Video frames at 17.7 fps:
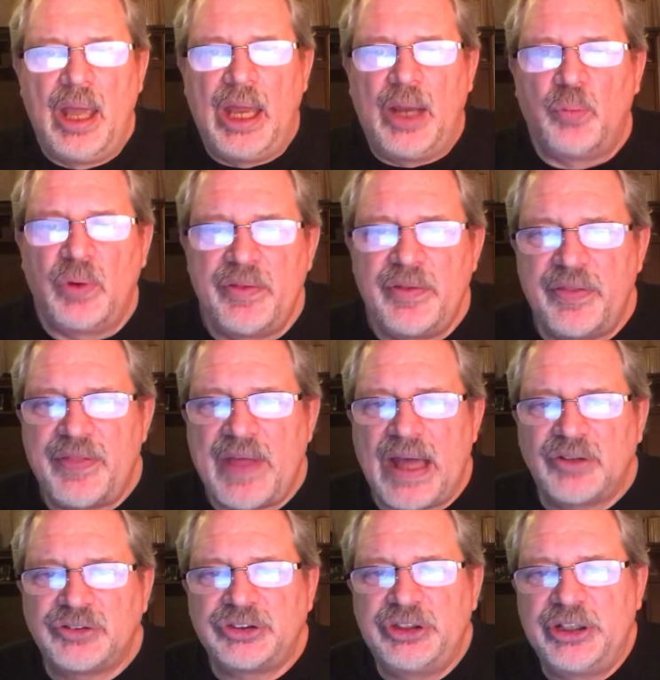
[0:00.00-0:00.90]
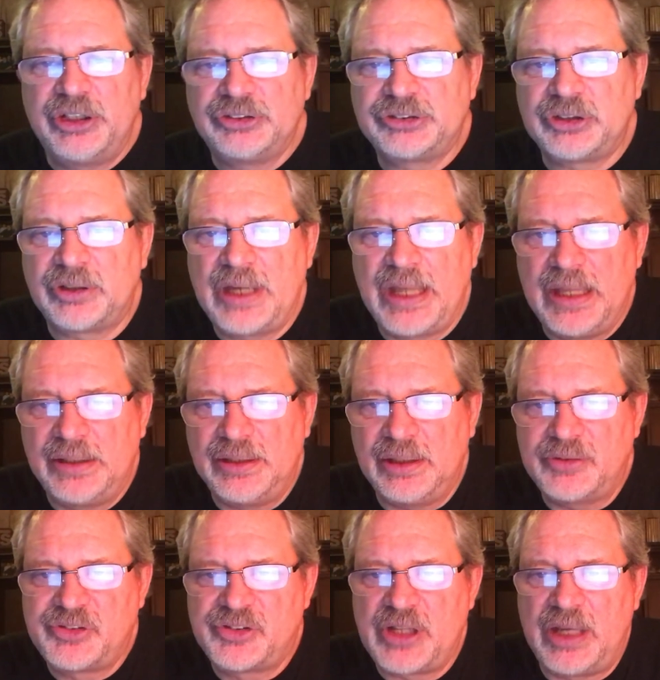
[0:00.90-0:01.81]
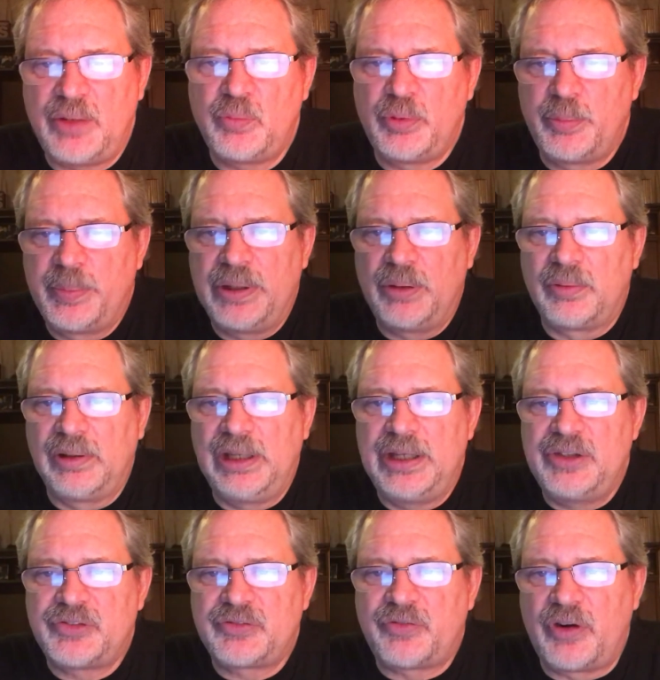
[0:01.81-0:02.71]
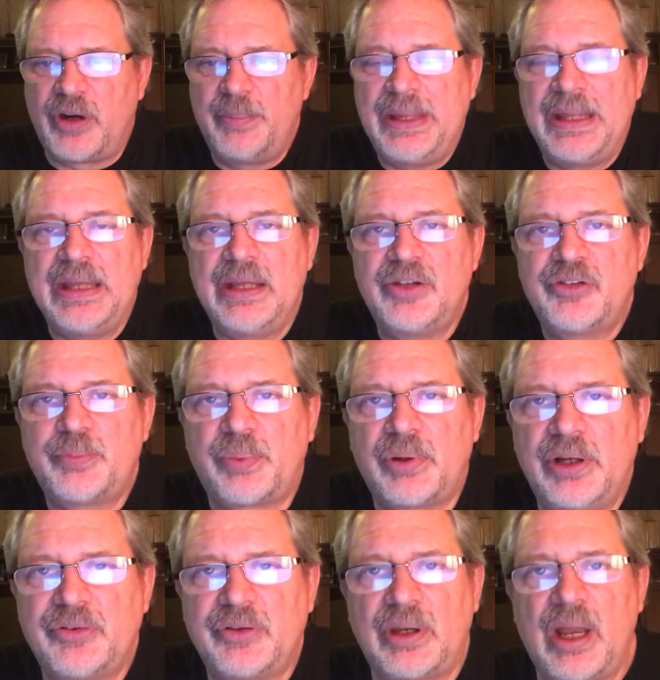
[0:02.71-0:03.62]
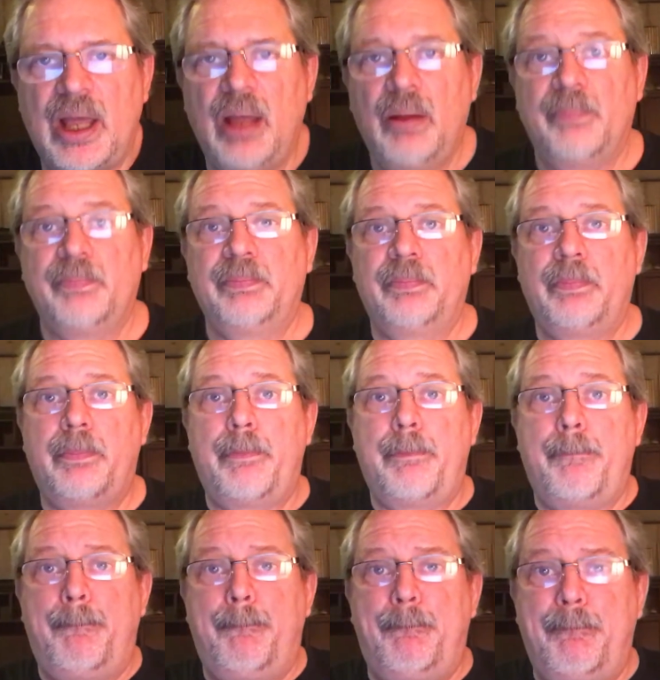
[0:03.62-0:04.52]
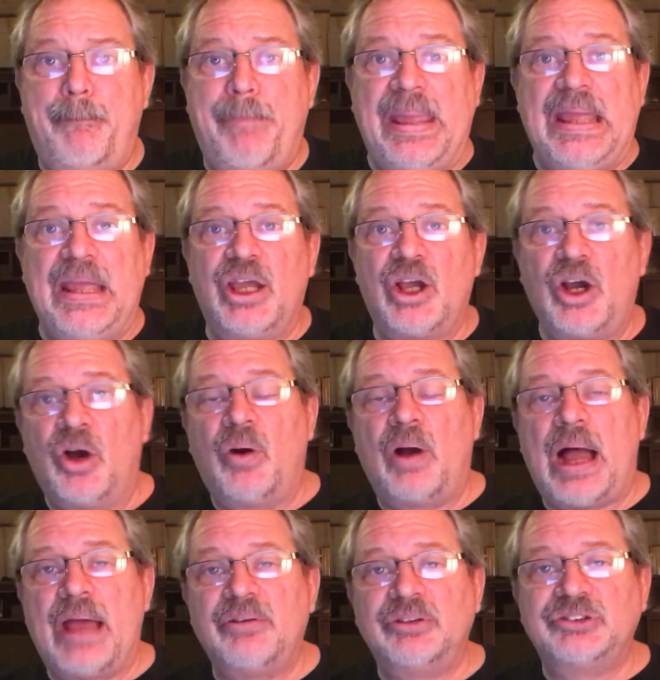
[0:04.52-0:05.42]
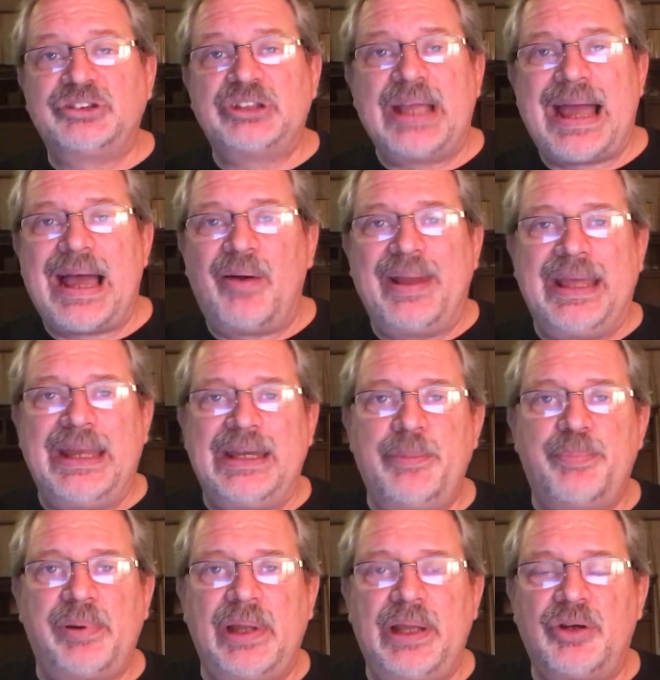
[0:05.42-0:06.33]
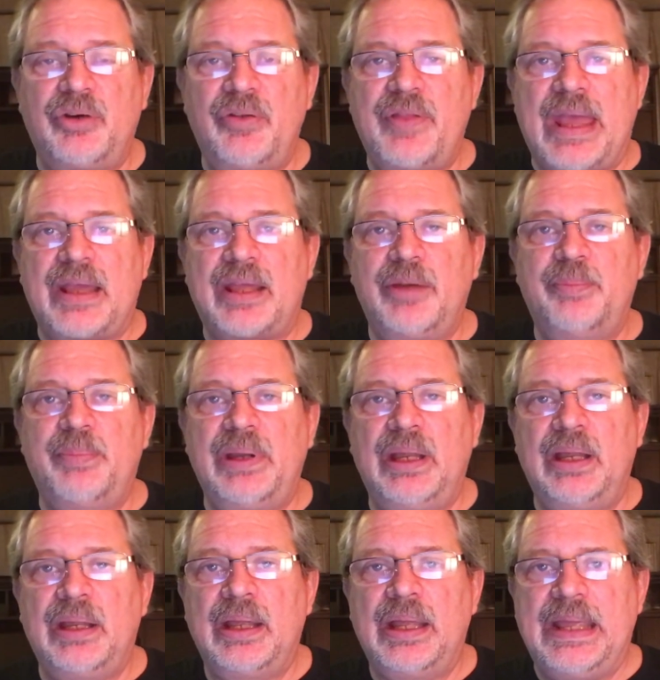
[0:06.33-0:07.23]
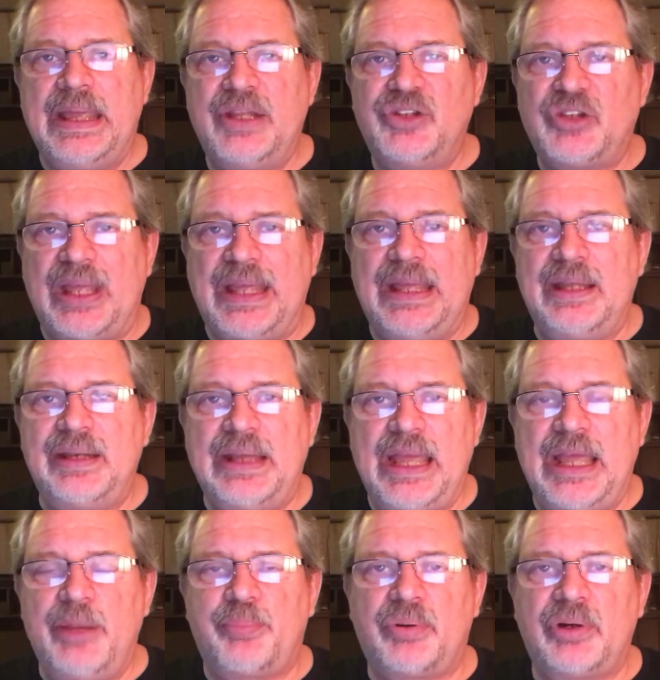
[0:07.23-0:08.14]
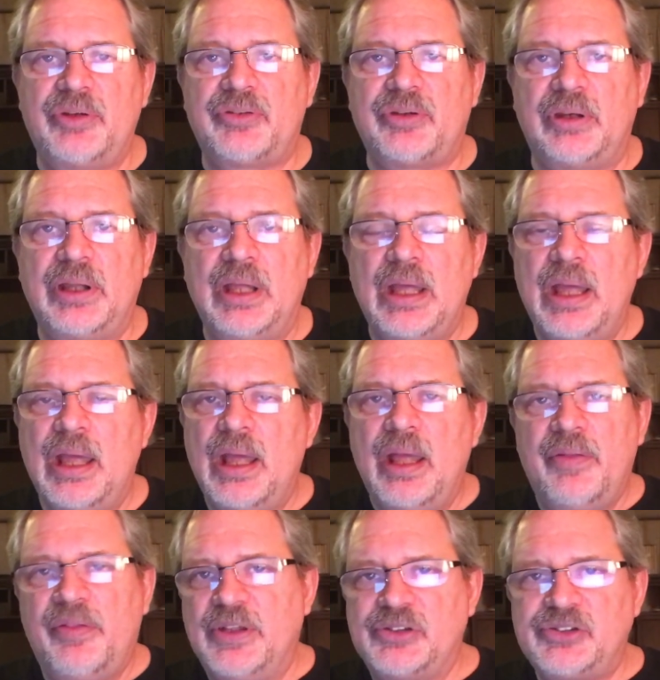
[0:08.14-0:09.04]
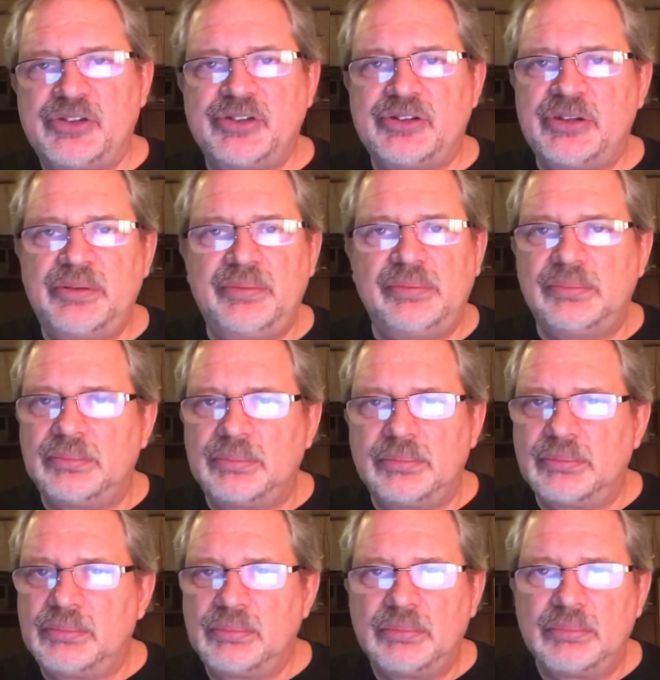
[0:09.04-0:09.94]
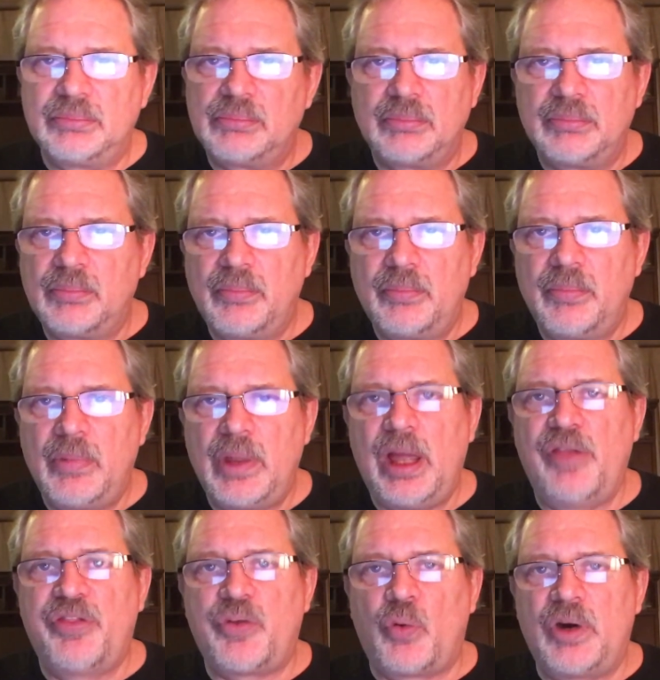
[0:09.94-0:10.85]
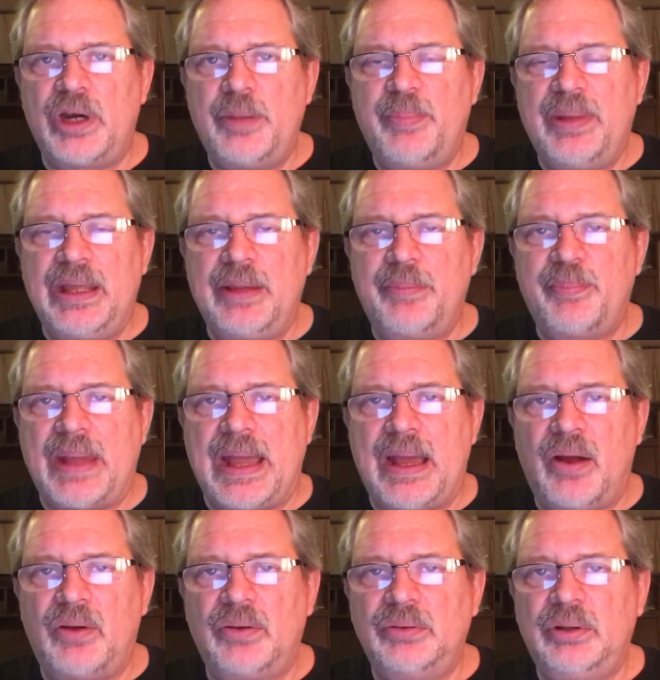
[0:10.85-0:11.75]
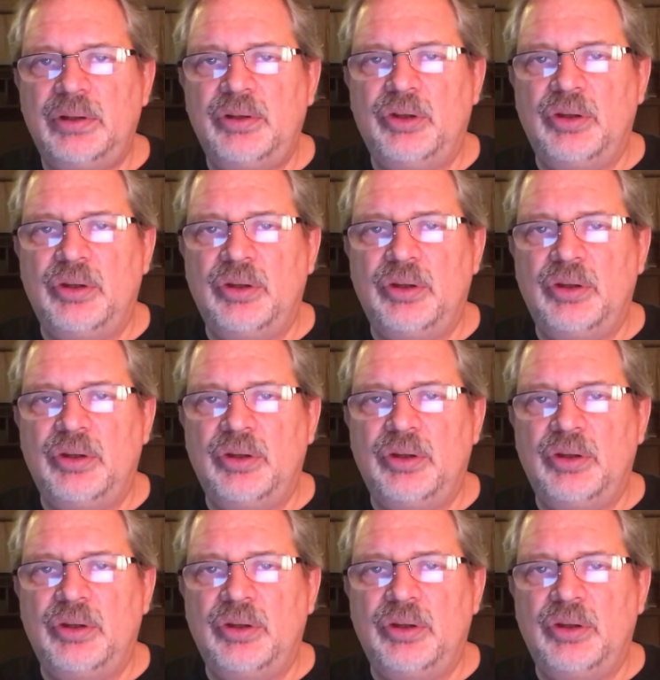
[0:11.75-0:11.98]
And when the 1,000 years are ended, Satan will be released from his prison. Bingo! I don't see how any plainer that can be. He's in a prison. This isn't authority being bound.